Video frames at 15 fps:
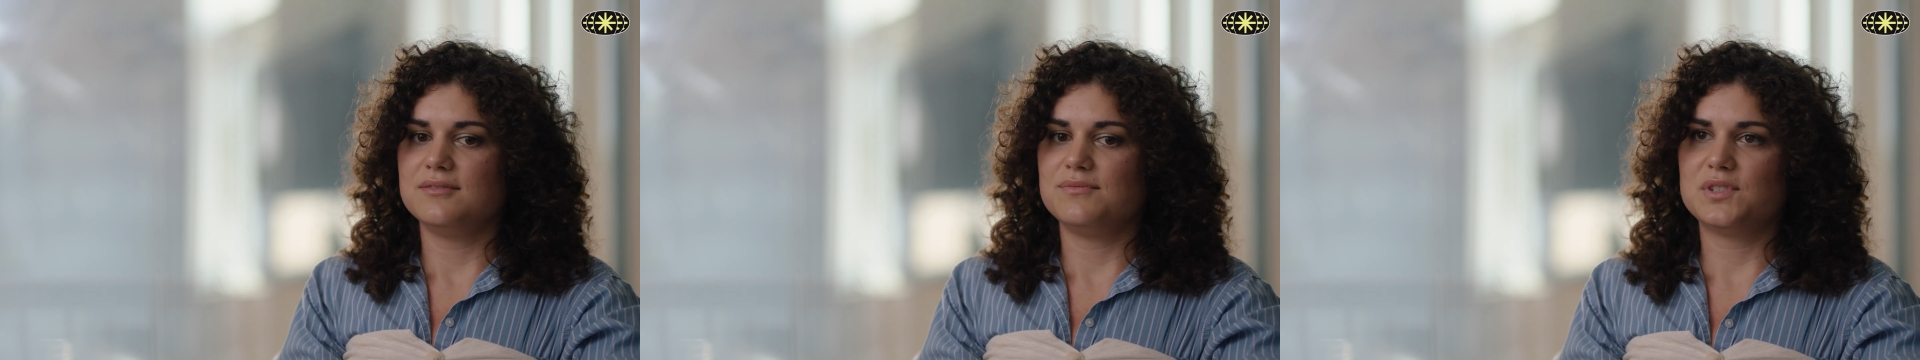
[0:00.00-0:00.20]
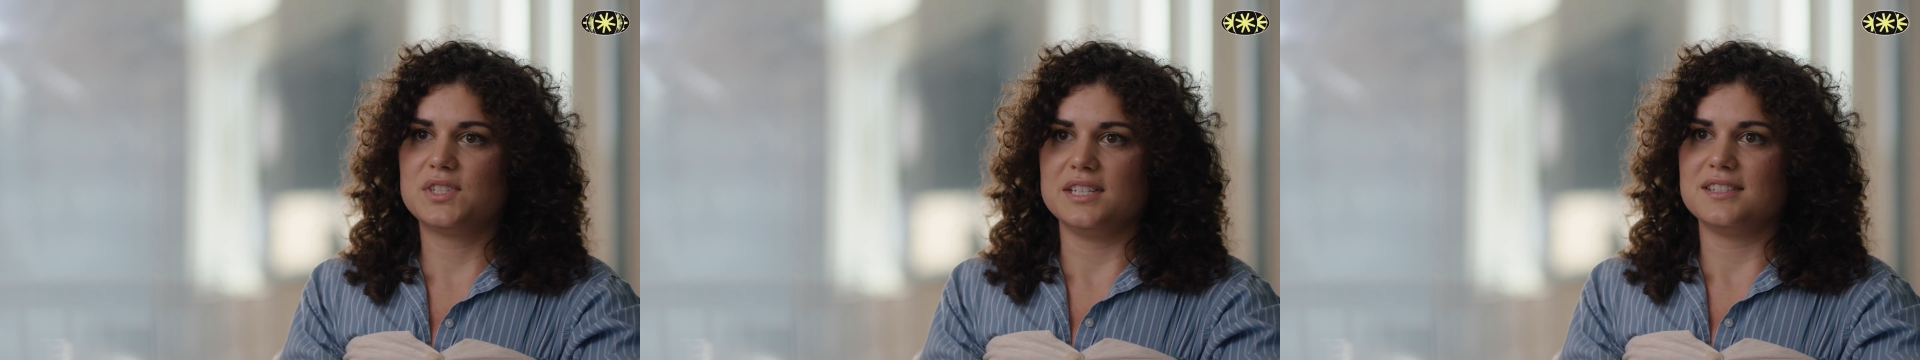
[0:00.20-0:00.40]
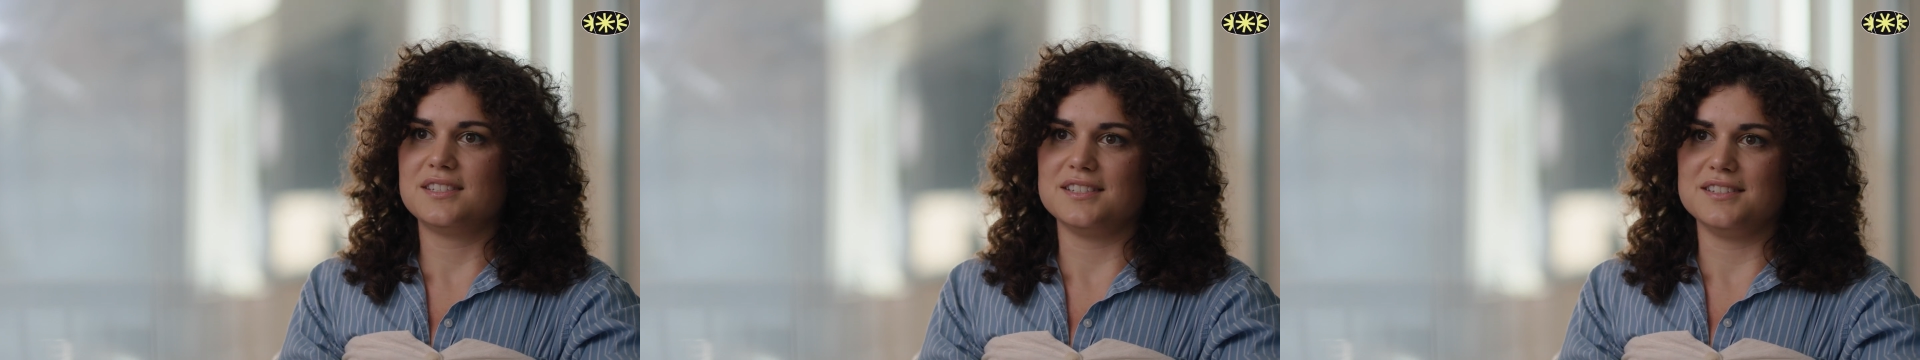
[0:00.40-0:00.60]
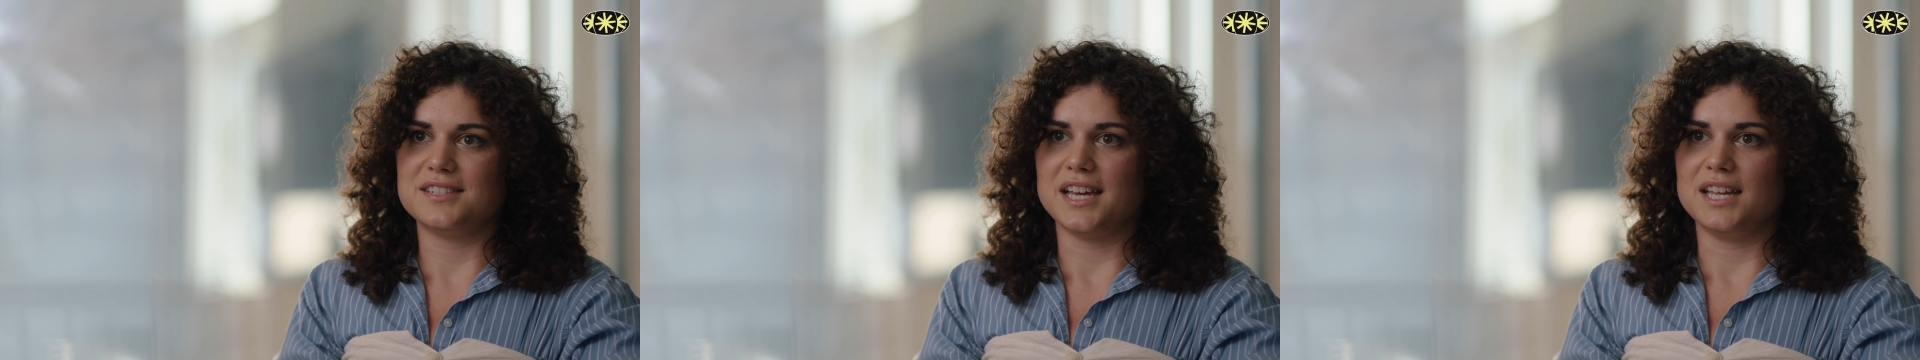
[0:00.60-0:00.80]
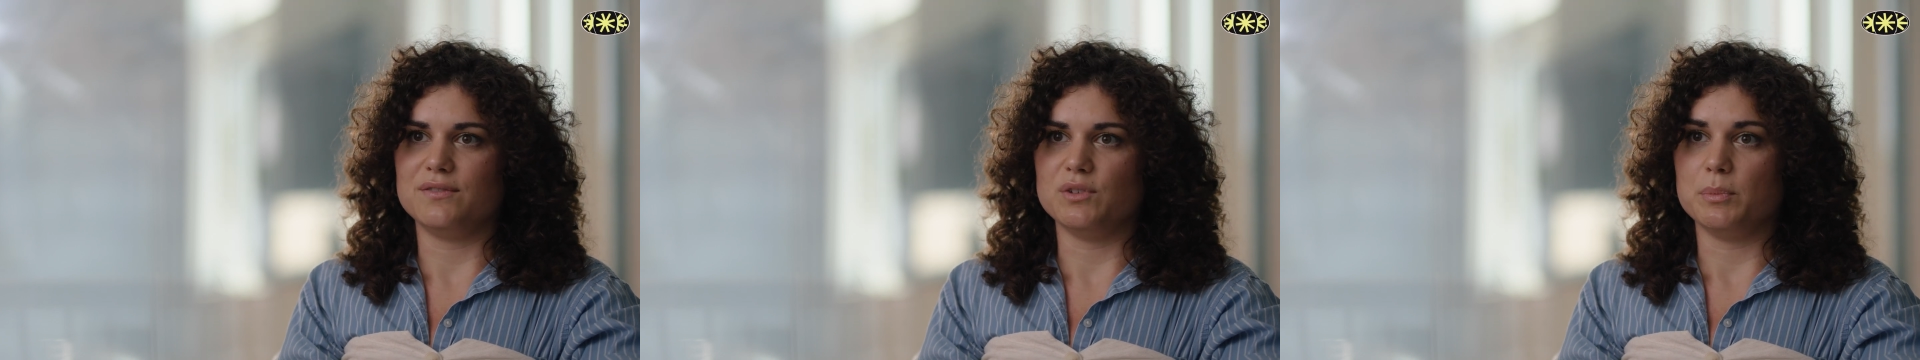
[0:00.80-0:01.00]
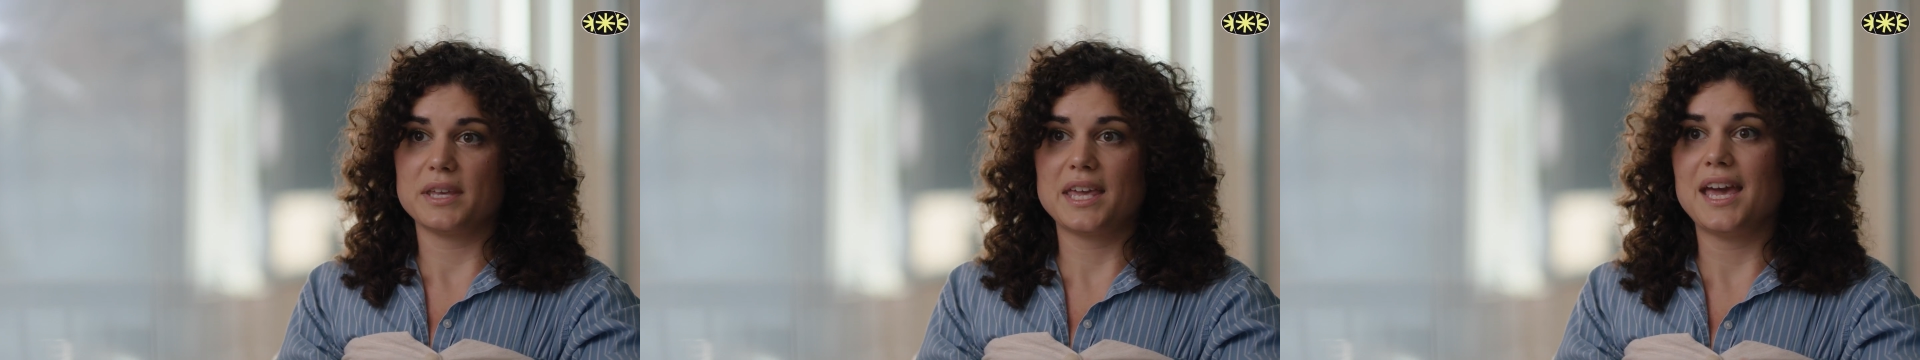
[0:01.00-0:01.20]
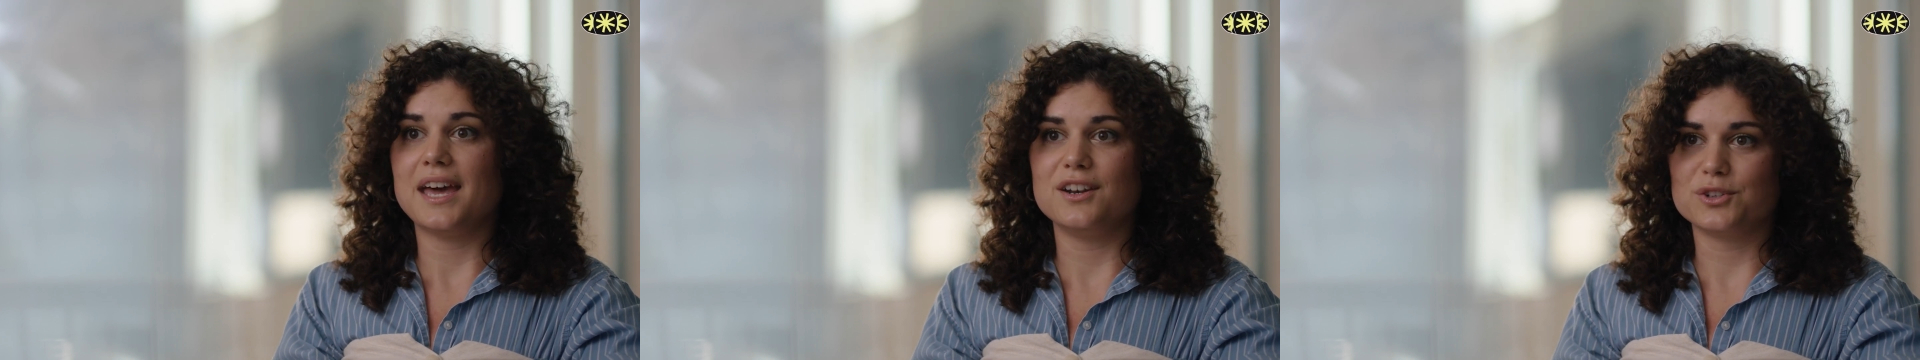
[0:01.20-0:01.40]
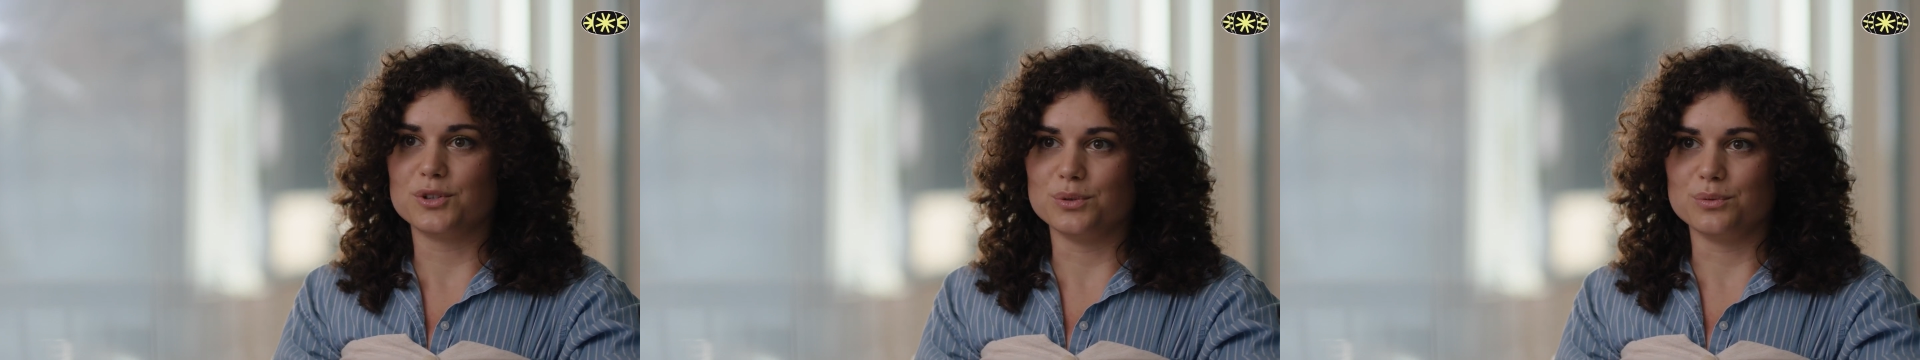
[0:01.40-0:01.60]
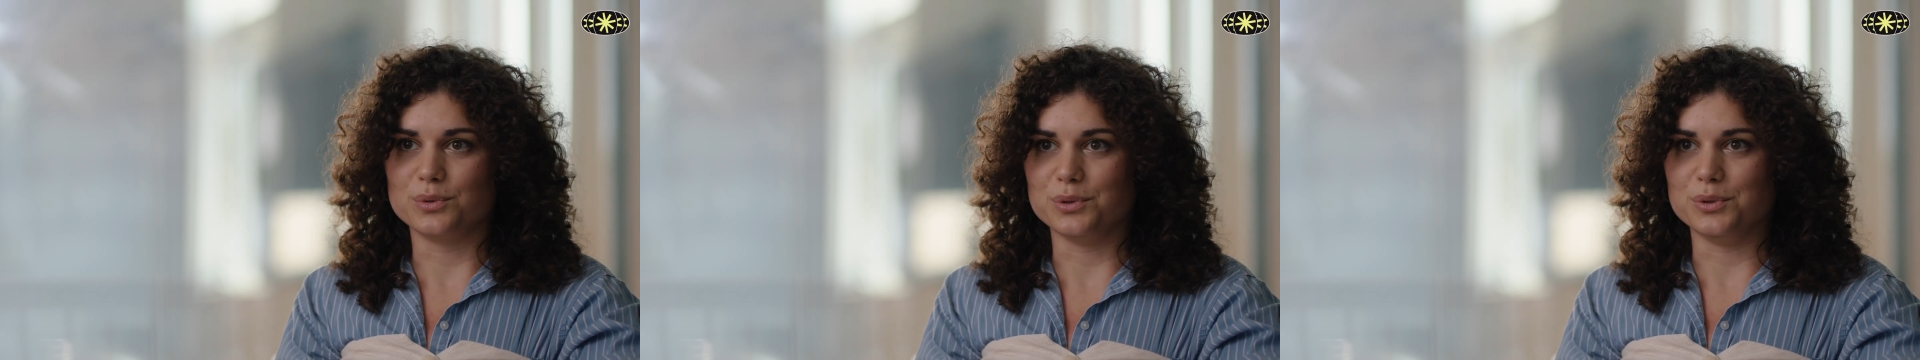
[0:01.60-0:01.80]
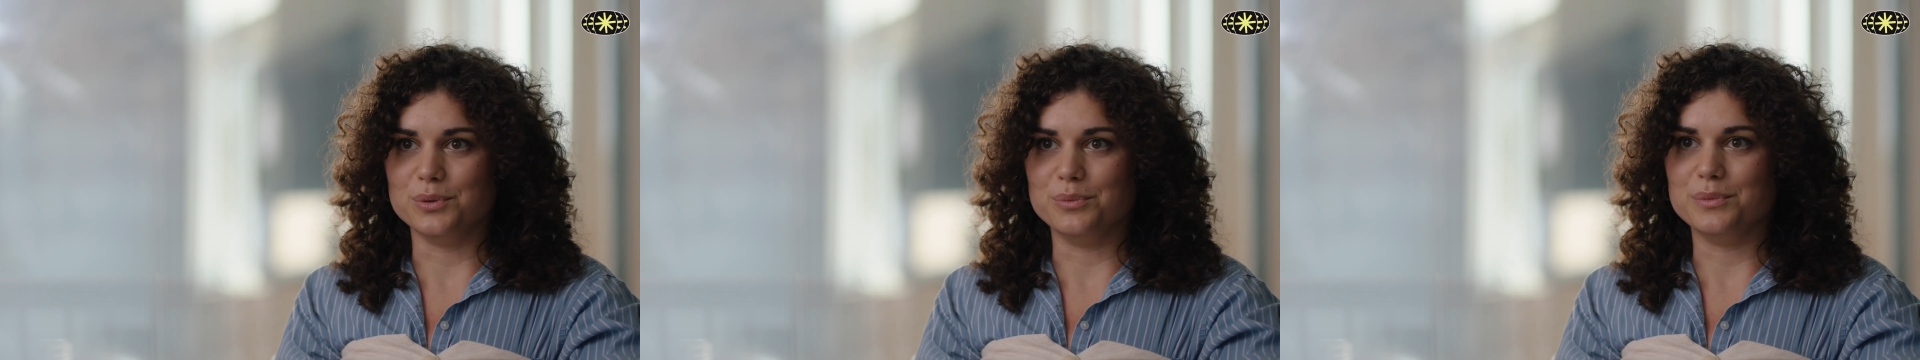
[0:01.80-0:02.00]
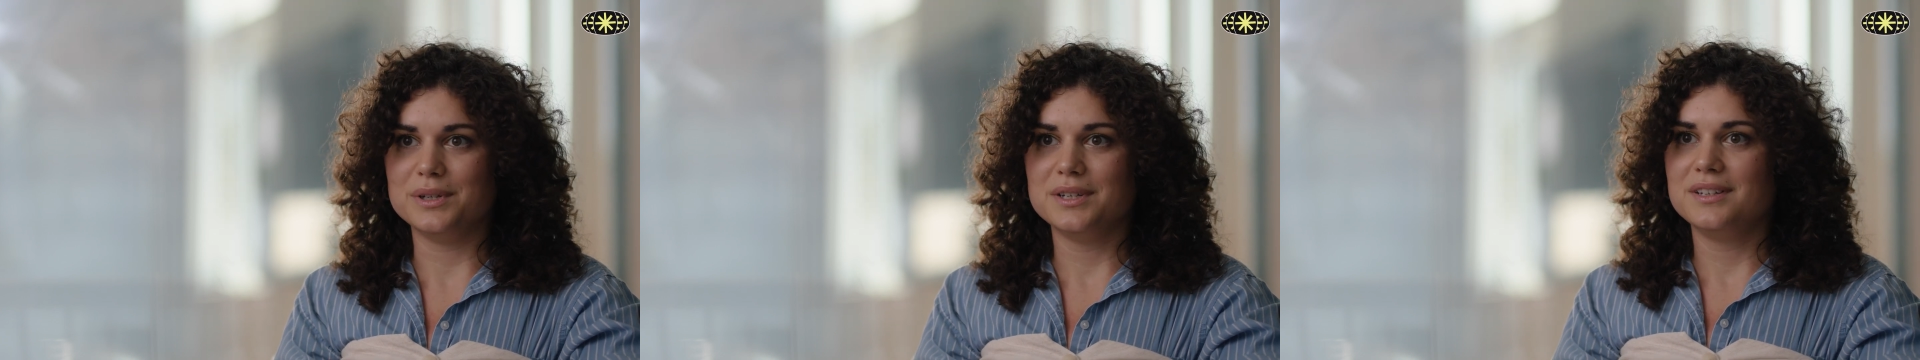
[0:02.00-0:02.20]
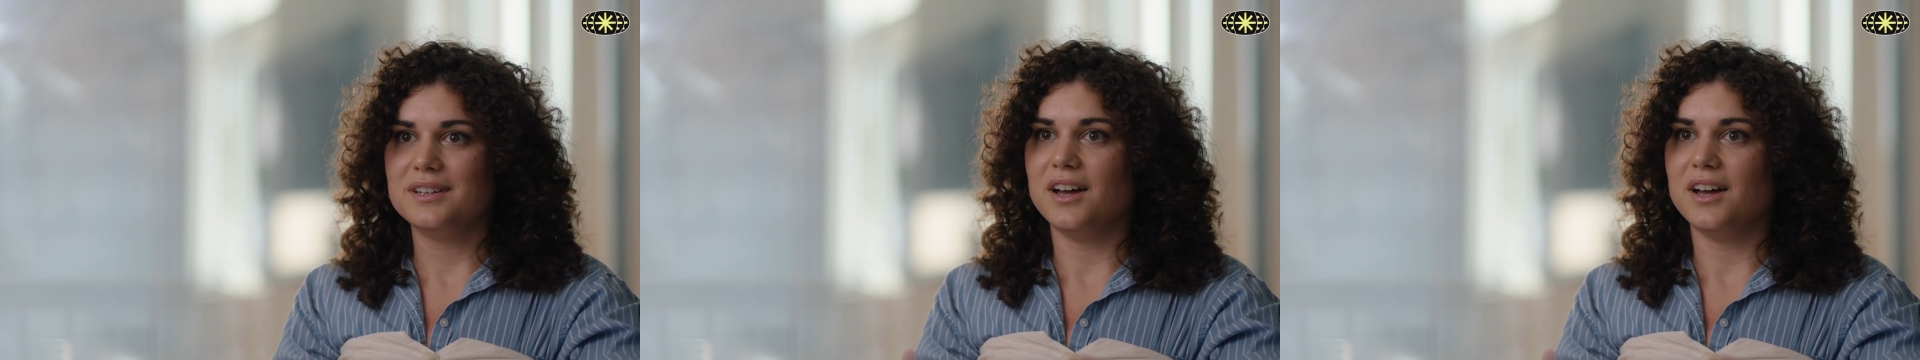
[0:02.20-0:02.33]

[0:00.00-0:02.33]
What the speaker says: sits inside of a mechanical room